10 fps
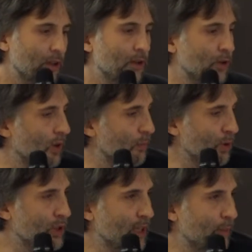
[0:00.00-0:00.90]
So
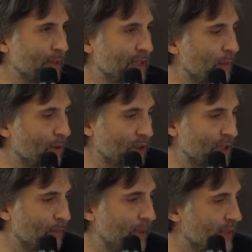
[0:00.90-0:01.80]
bullshit
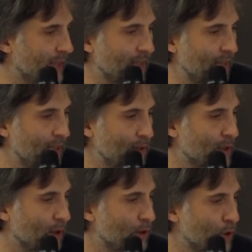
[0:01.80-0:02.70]
epistemology basically is
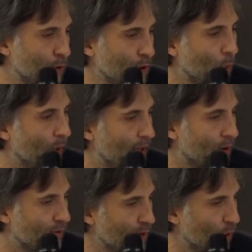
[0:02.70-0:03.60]
a pseudo way
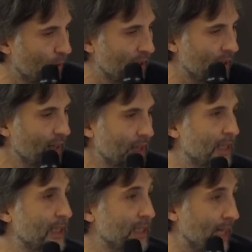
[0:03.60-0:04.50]
of knowing
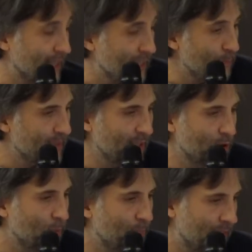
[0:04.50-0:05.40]
that it's attempting
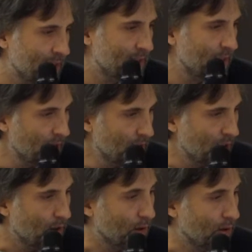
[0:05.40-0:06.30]
to pass,
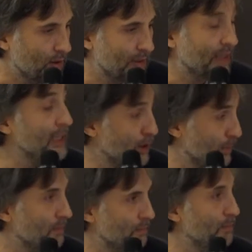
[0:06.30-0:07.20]
or that it's
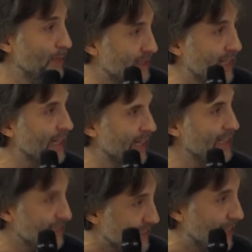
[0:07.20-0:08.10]
mistaking
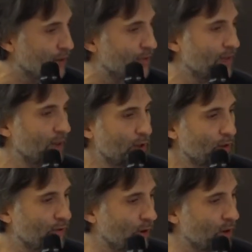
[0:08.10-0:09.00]
itself
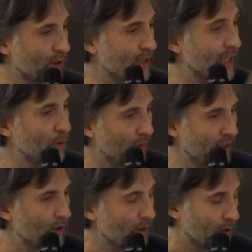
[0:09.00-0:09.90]
for a
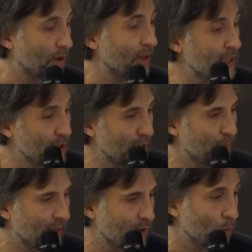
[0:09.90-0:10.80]
genuine or
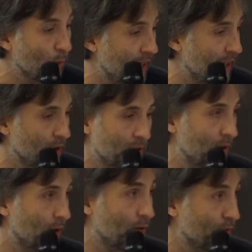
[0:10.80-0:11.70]
legitimate way
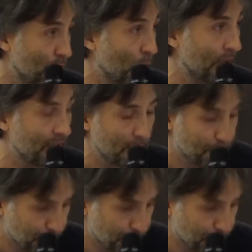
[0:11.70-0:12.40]
of knowing.